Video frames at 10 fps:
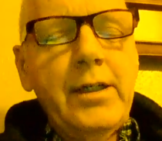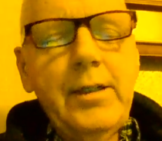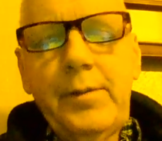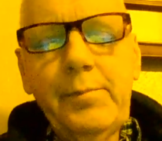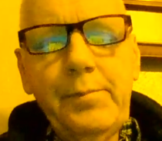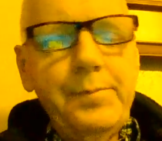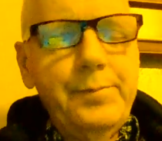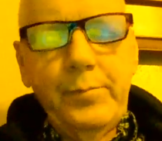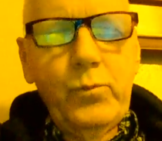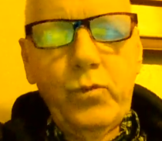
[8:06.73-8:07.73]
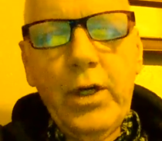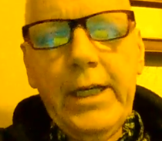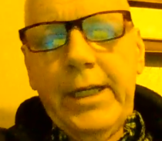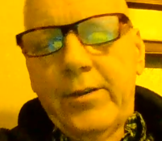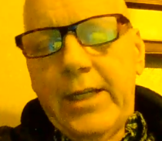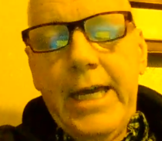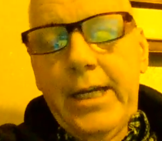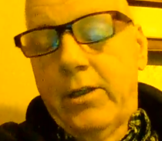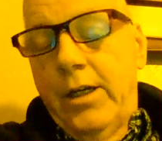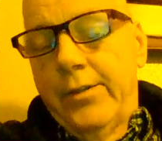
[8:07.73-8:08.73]
to try to get
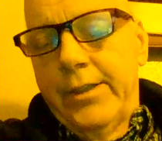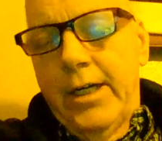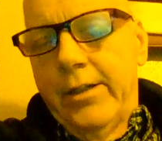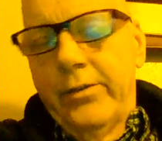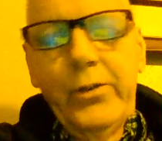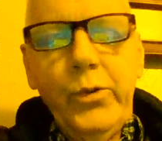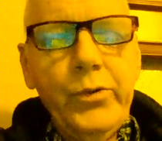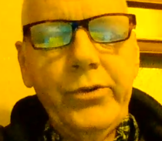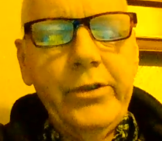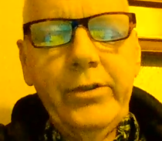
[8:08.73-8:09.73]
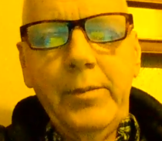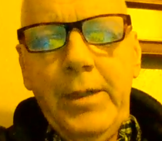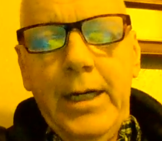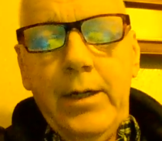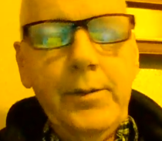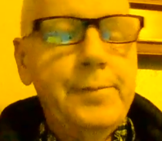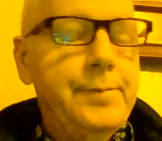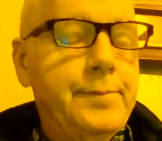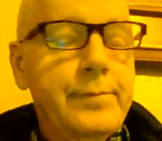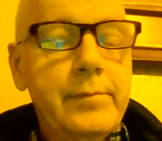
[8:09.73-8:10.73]
Santa Claus out of the school system now.
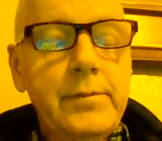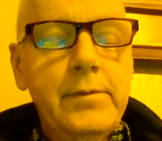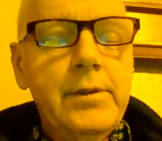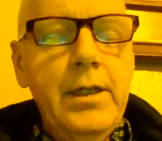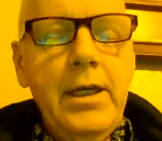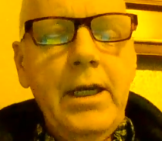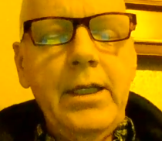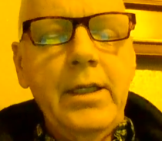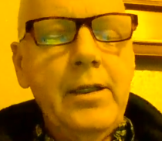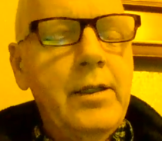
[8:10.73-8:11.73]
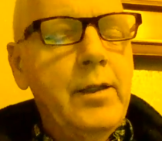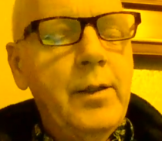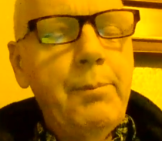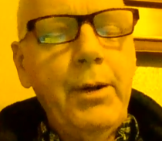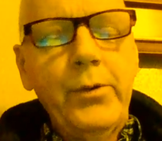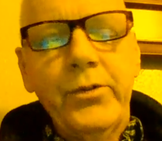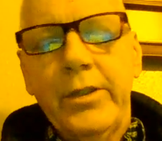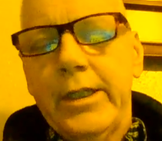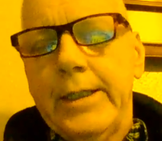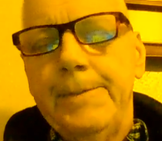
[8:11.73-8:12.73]
And the post
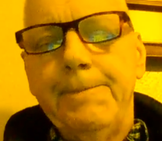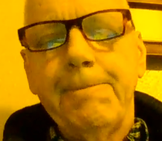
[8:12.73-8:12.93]
said,